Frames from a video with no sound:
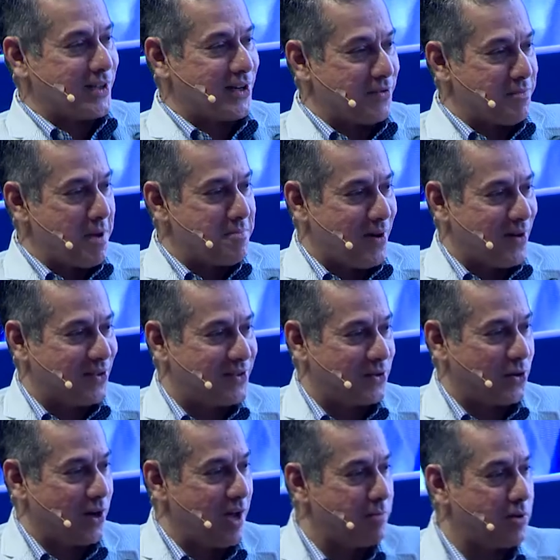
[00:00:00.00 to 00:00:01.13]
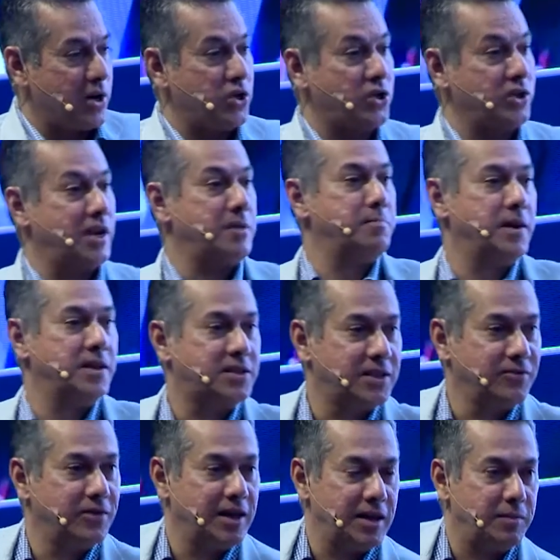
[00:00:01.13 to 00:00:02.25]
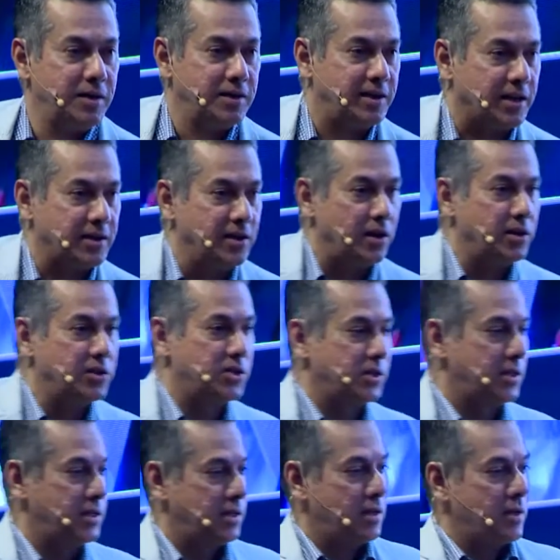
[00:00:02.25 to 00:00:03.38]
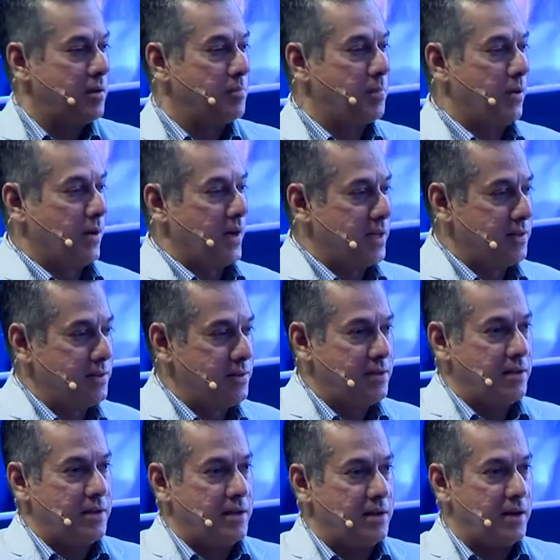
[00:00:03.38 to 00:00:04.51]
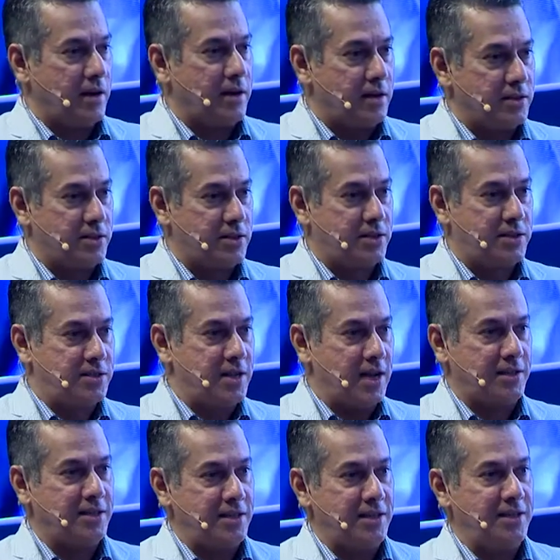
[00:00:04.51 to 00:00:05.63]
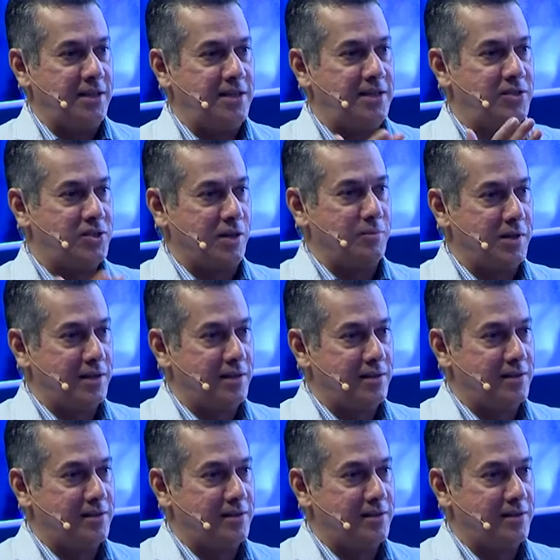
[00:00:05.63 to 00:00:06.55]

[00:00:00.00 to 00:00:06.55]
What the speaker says: out of my mouth. Yeah. Collaboration and best available technology. Mm-hmm. Pawan, Lars, Natalie, Jamil,